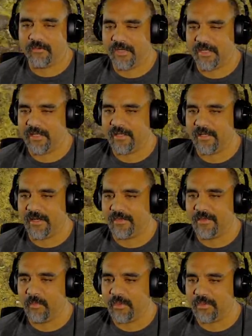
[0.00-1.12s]
here, and
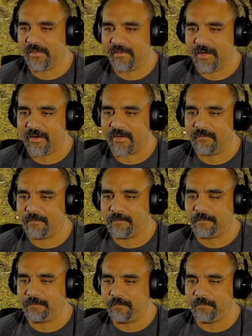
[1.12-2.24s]
then we'll get
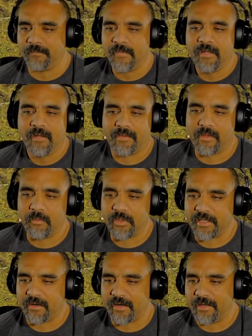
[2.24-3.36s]
and then we'll
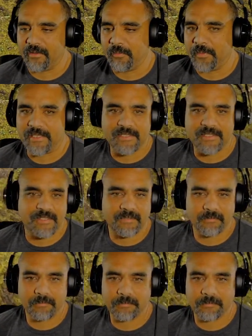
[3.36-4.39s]
get our angle pieces in.